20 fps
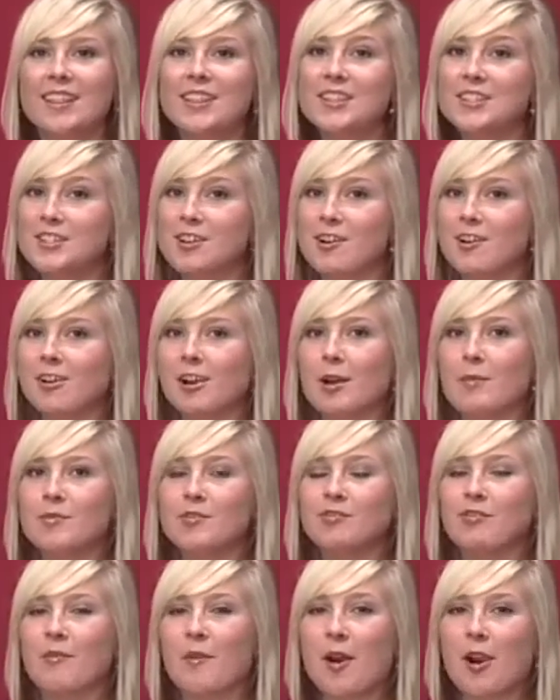The song
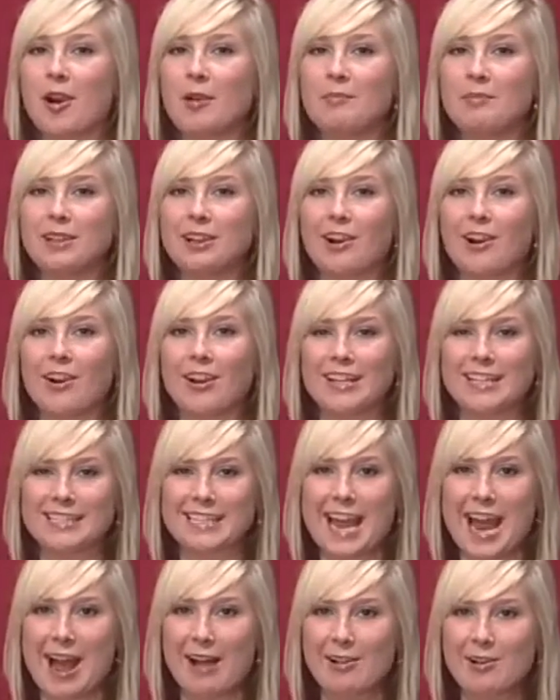comes from R&B
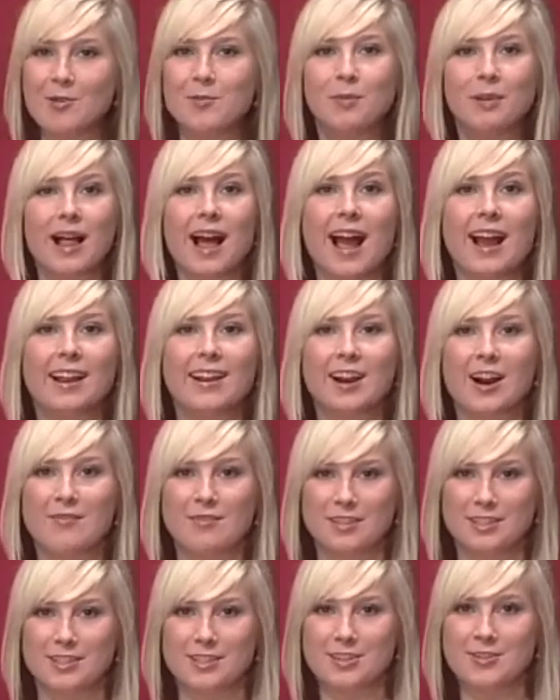artist Aloe Blacc
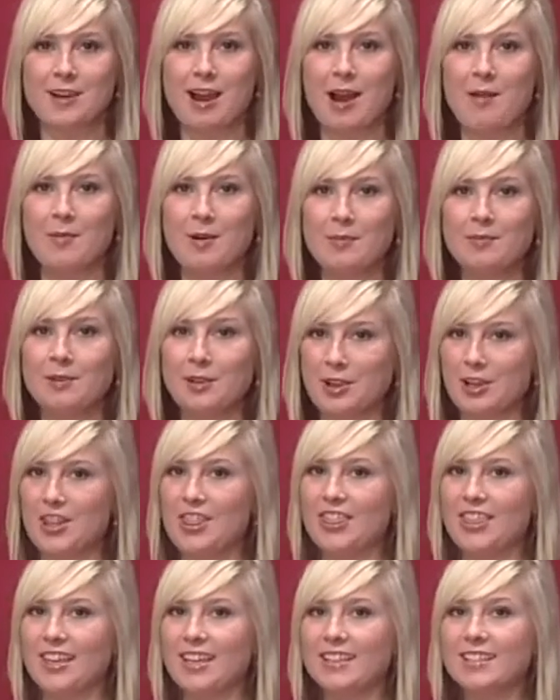off his new album
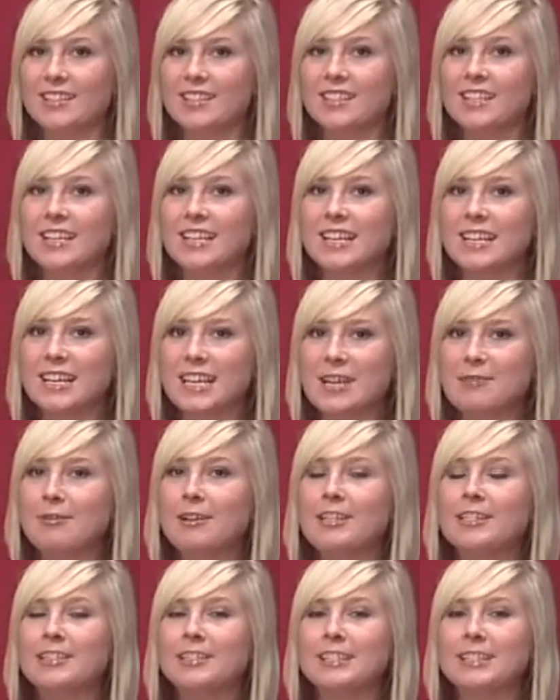Good Things. He
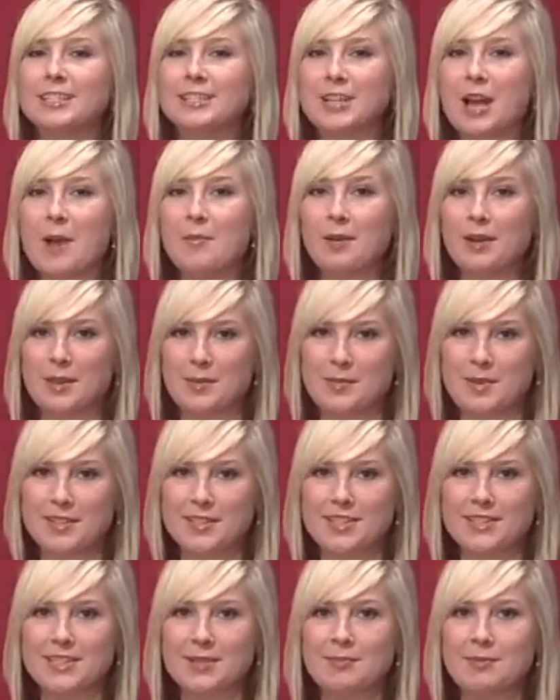recently stopped by the
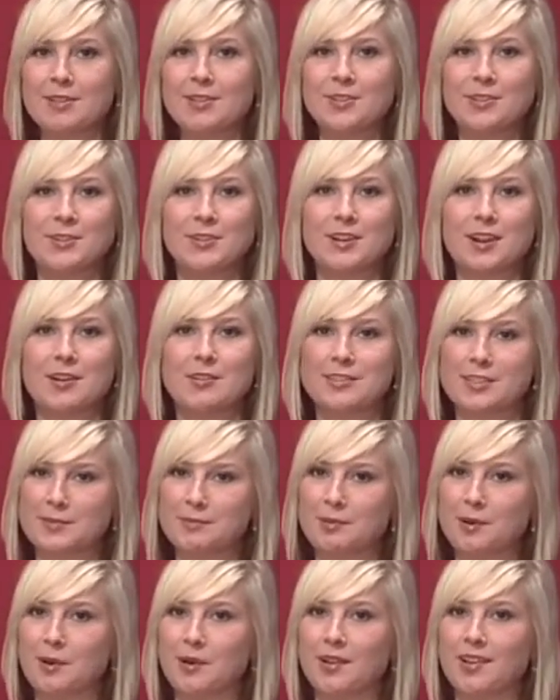Mississippi Studios
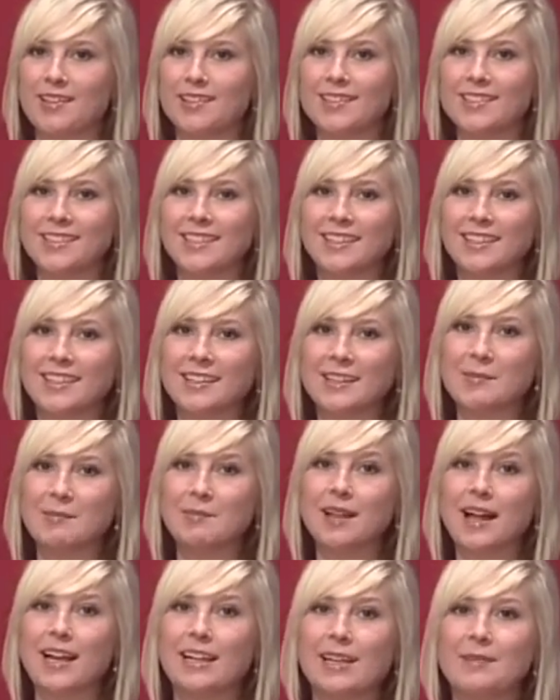in Portland.
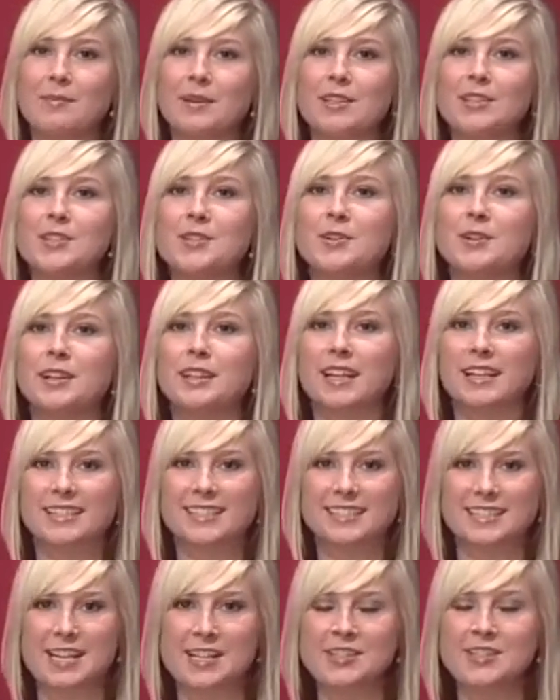Blacc had been touring
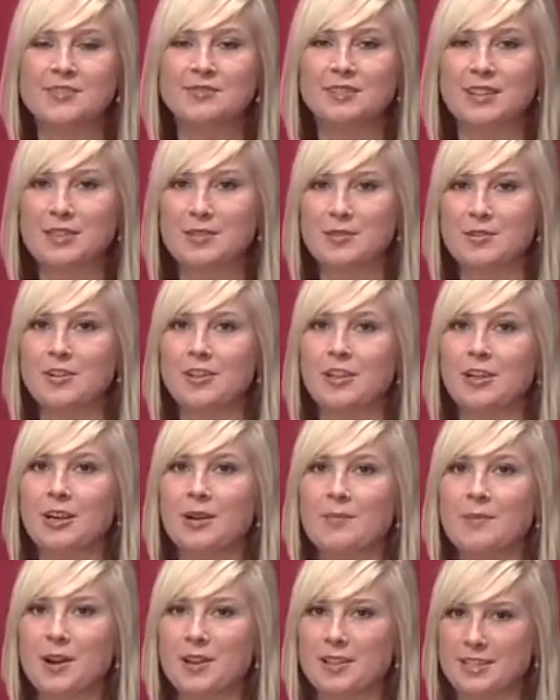extensively through
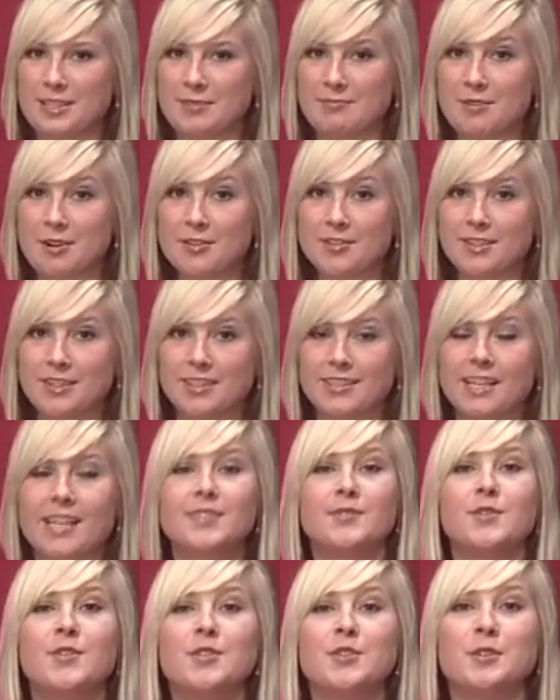Europe on his most
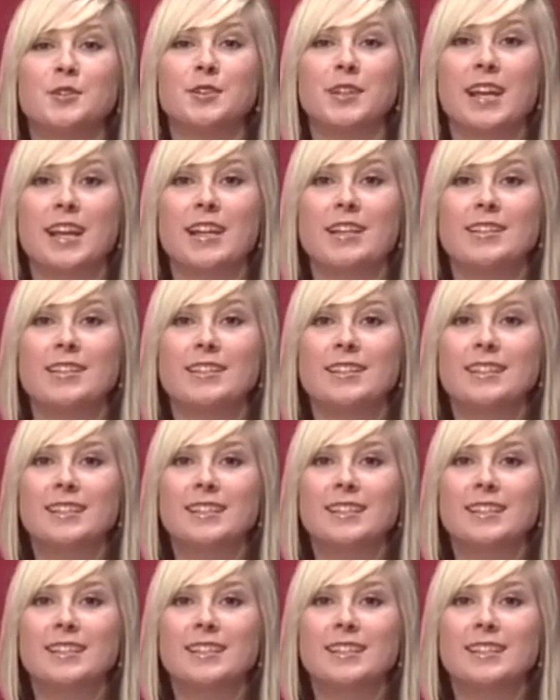successful tour date.